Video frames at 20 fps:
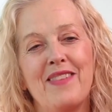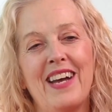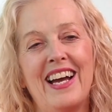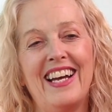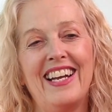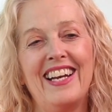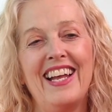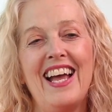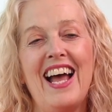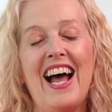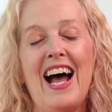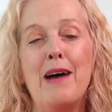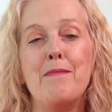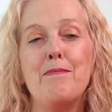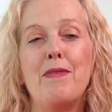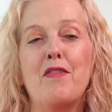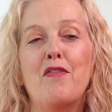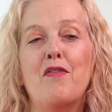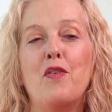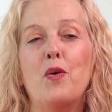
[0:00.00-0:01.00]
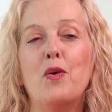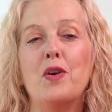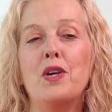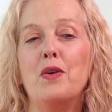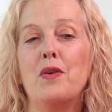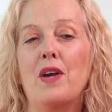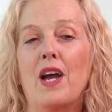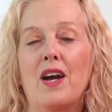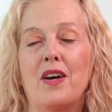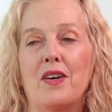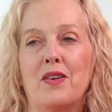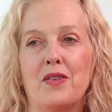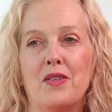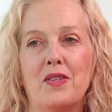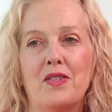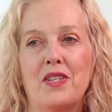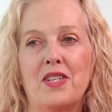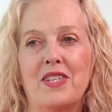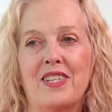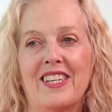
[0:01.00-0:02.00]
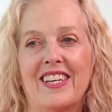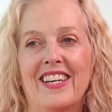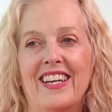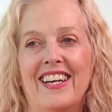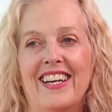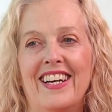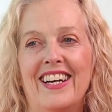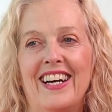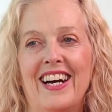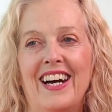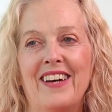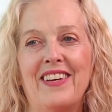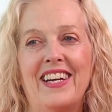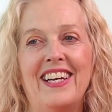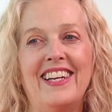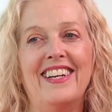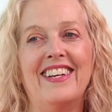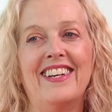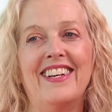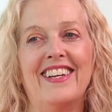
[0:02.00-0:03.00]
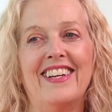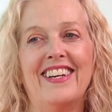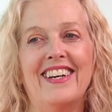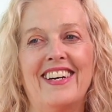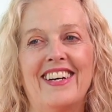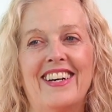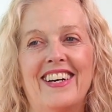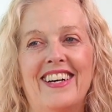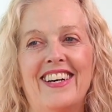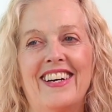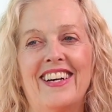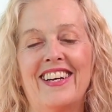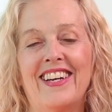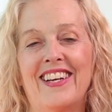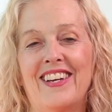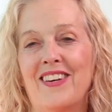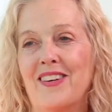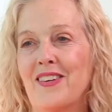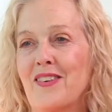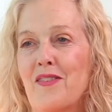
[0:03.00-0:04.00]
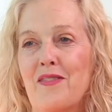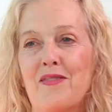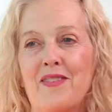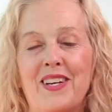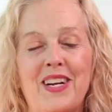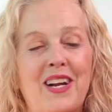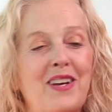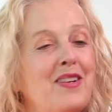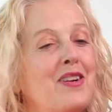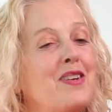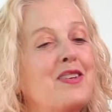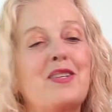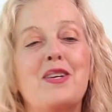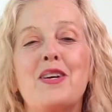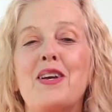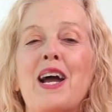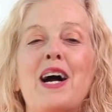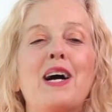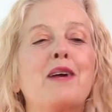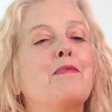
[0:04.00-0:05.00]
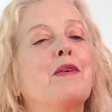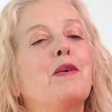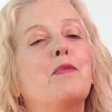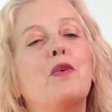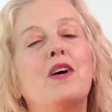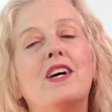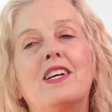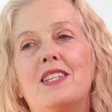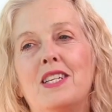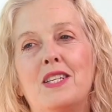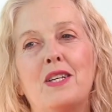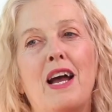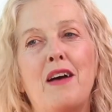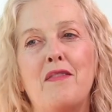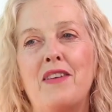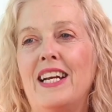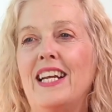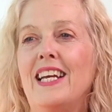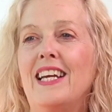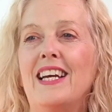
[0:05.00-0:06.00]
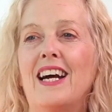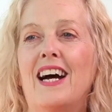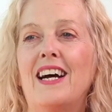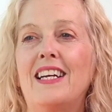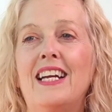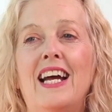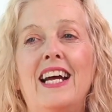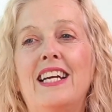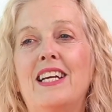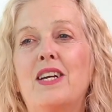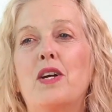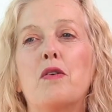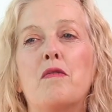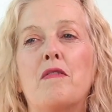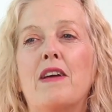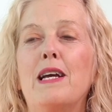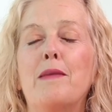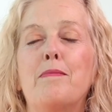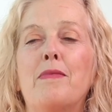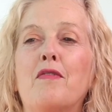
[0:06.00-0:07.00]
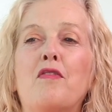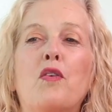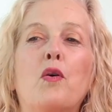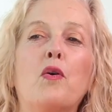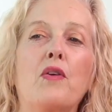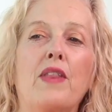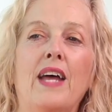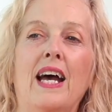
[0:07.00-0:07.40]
man. And before you coached, I mean, you look too young, but did you have any career before